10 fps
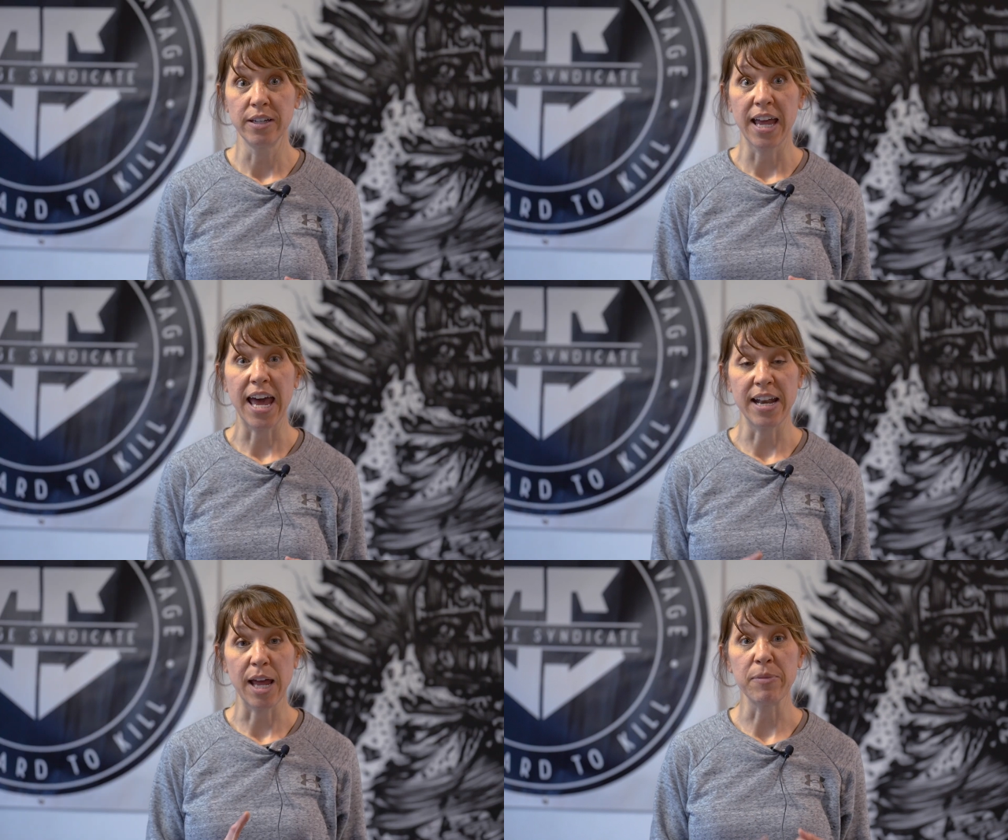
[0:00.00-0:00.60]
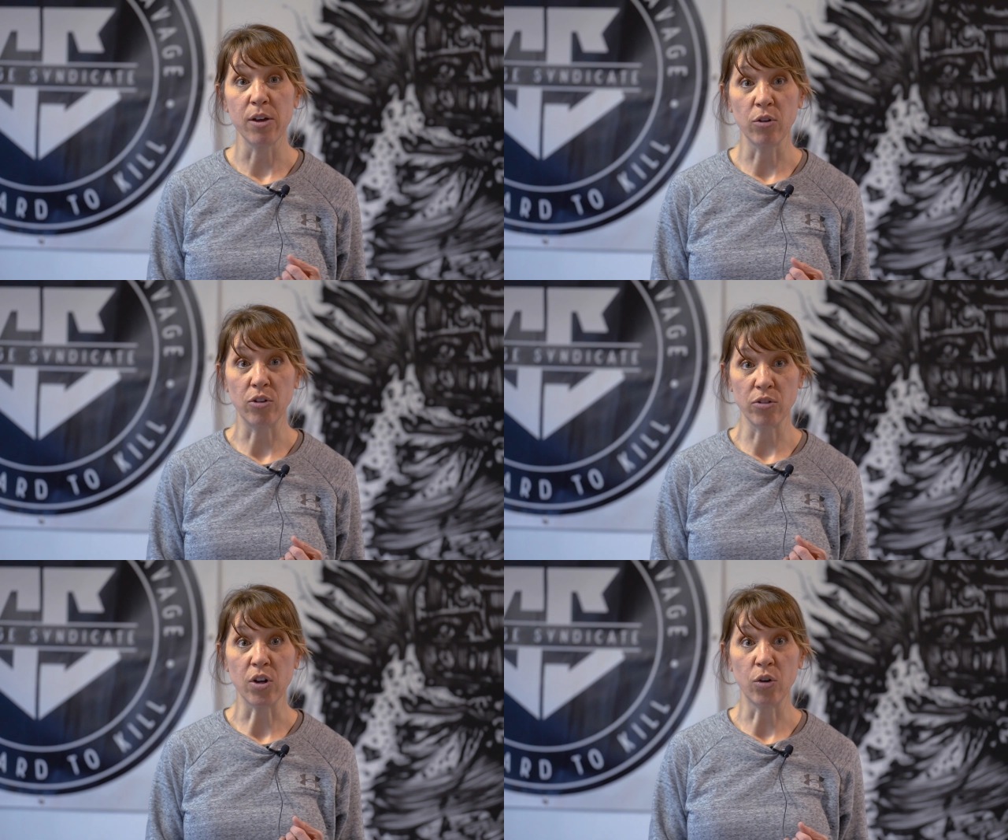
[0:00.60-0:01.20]
and I'm
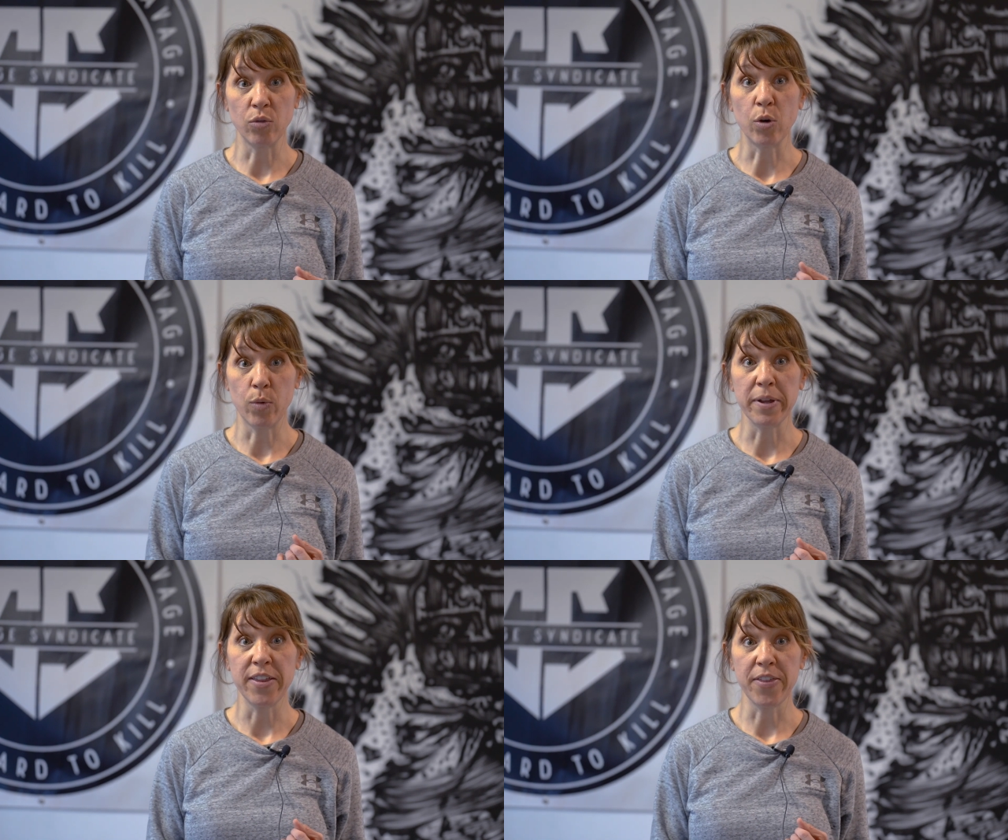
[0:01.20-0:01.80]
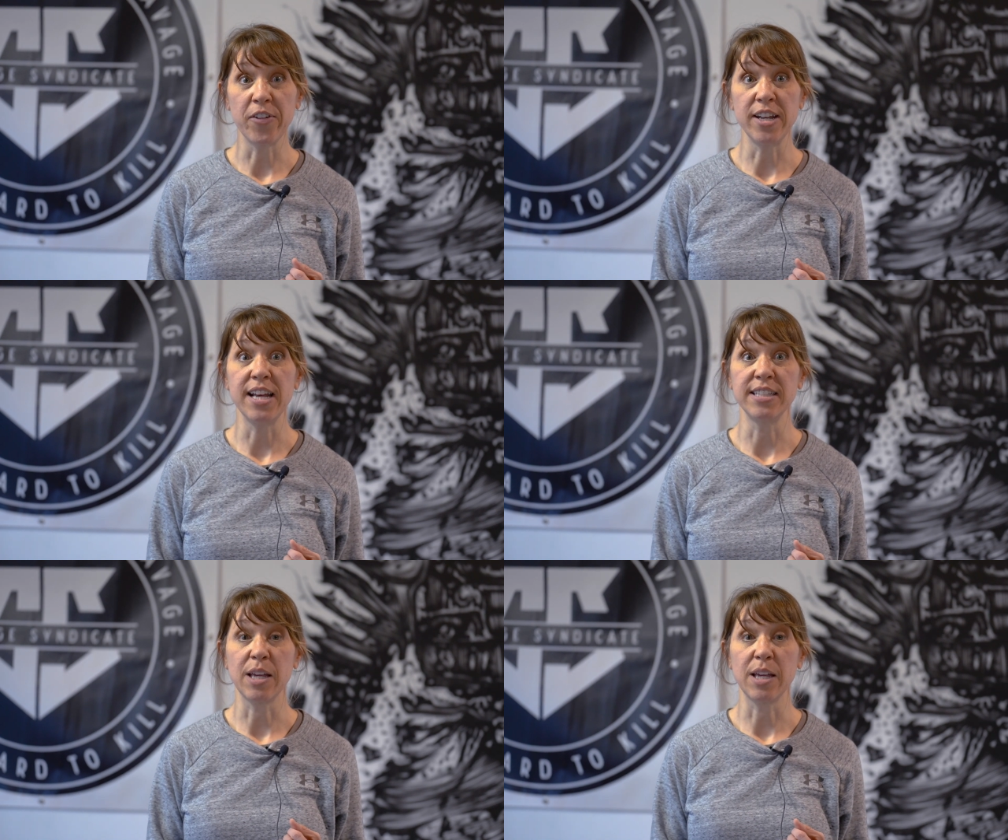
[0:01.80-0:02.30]
the woman at the front desk.